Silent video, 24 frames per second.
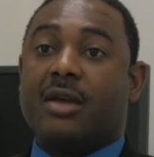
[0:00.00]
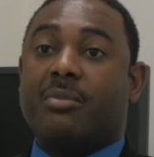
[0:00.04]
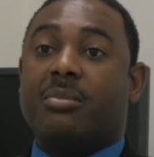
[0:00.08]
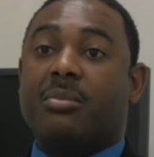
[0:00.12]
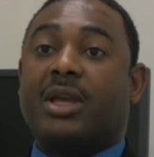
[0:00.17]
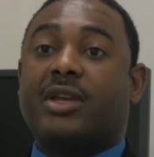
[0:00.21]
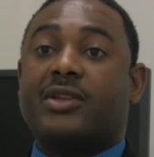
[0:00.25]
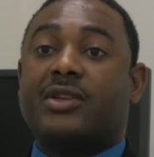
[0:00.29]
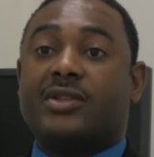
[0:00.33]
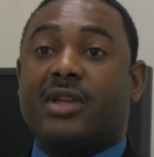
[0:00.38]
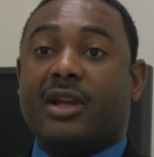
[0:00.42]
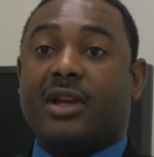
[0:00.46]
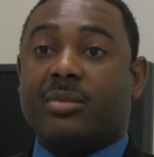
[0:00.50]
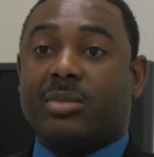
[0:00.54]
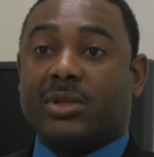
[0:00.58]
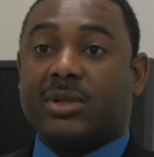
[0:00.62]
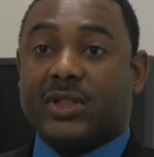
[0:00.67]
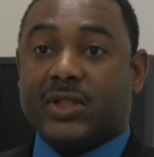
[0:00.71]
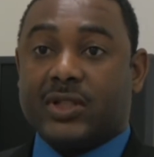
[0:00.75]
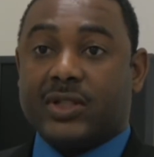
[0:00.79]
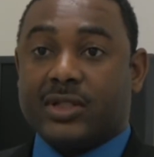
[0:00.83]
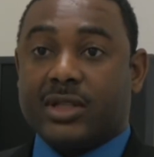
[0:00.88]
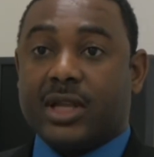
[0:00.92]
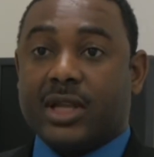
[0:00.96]
because they're able
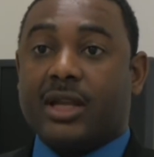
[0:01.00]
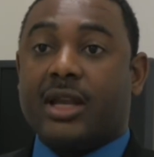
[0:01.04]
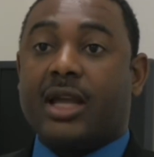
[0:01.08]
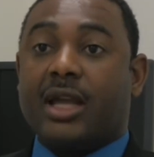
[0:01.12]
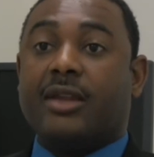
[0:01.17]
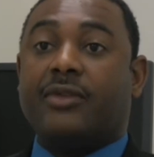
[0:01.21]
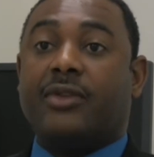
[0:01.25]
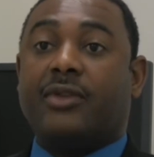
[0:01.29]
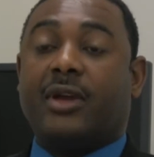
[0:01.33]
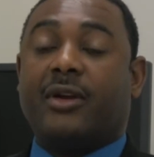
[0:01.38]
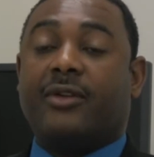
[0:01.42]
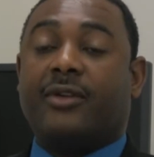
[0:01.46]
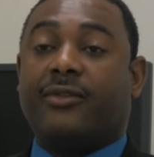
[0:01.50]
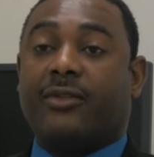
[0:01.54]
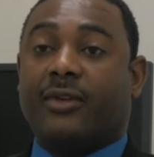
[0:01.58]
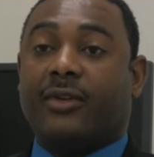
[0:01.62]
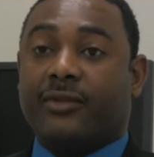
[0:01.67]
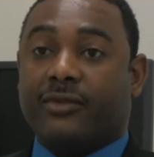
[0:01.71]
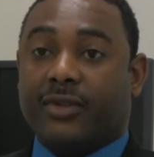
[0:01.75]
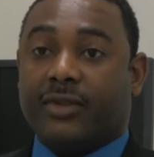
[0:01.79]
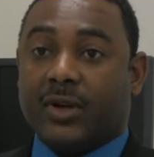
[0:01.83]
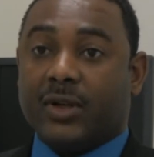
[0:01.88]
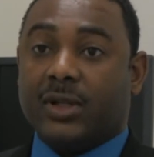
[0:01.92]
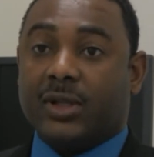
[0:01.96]
to sit there for
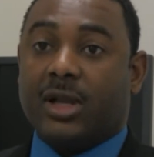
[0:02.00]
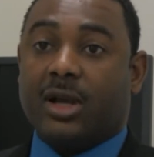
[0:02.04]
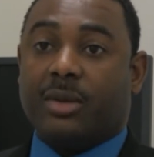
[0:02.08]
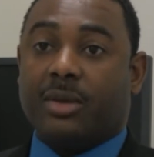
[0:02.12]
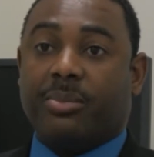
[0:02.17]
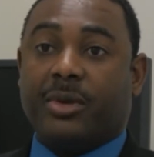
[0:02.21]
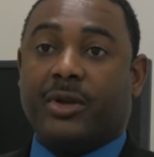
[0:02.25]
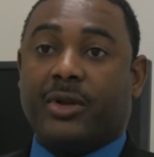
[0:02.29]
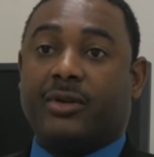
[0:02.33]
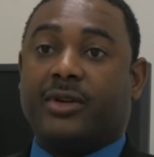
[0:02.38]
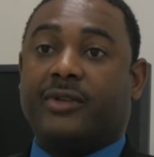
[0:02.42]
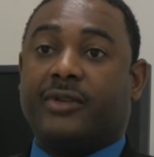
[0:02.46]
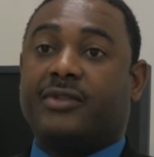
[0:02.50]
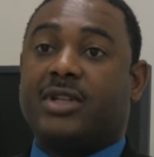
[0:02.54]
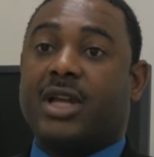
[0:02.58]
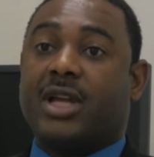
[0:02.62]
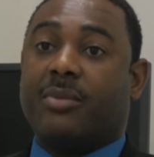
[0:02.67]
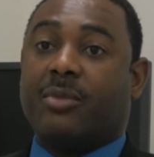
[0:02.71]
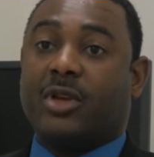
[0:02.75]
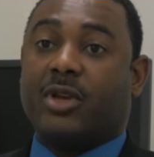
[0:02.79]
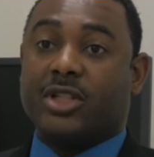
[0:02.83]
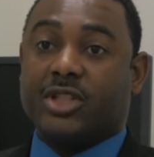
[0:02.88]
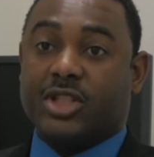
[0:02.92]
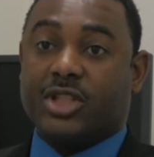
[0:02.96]
a very long period of
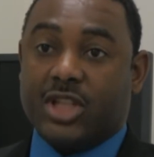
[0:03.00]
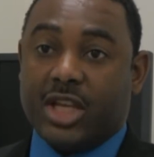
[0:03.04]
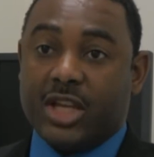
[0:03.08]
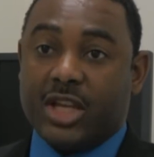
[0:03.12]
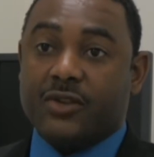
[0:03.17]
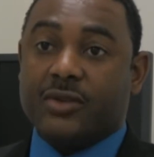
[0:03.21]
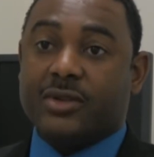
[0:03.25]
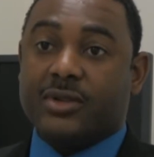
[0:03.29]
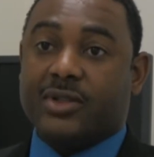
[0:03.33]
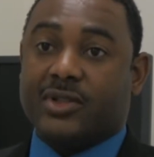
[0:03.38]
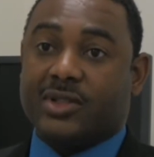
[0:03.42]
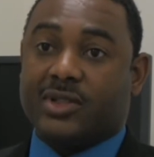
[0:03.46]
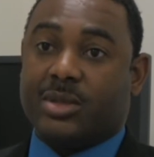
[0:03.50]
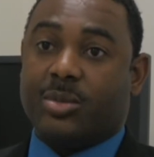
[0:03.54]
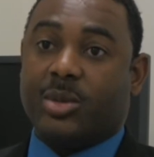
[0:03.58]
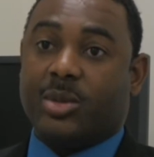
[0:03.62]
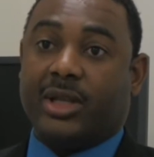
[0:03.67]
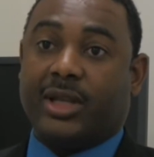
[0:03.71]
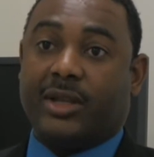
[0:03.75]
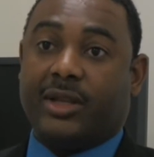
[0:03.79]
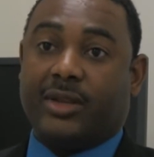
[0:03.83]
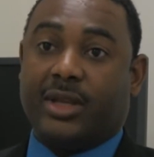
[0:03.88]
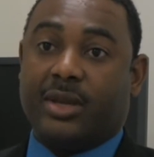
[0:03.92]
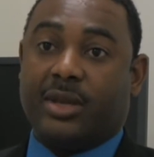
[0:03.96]
time, continue to
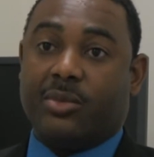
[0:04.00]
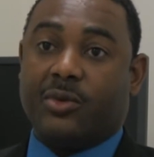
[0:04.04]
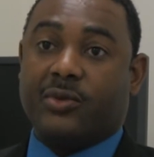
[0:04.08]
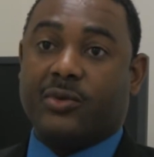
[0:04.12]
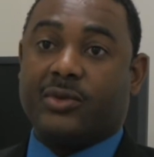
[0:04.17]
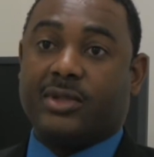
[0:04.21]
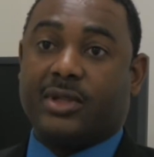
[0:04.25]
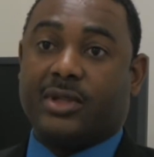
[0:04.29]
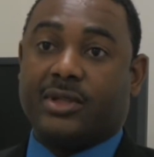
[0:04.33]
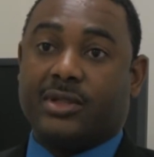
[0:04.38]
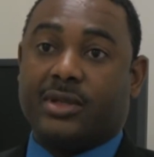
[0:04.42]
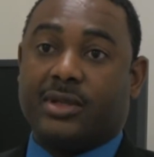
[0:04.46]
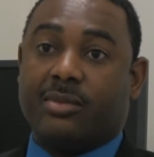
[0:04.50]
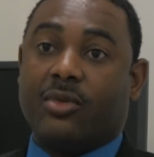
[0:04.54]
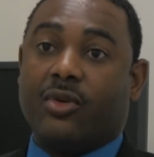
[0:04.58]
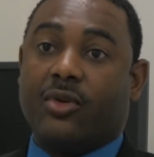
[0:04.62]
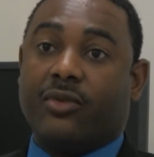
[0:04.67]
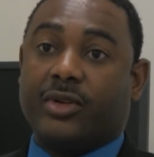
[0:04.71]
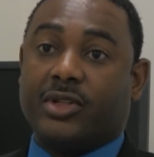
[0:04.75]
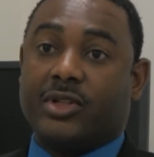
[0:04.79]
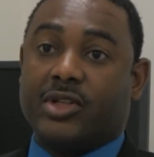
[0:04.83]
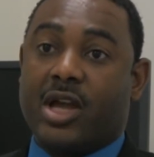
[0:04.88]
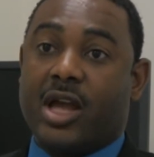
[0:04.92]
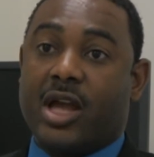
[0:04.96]
stimulate the immune system
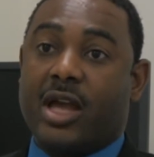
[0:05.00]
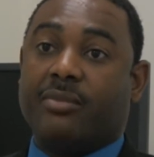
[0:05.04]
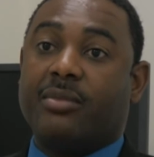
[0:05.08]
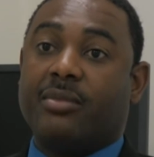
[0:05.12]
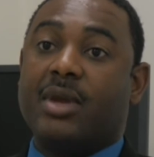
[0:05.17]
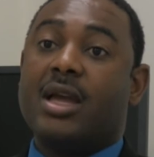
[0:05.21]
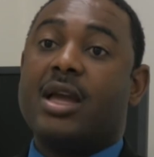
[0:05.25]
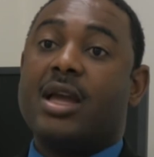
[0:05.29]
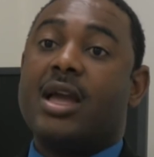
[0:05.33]
over time,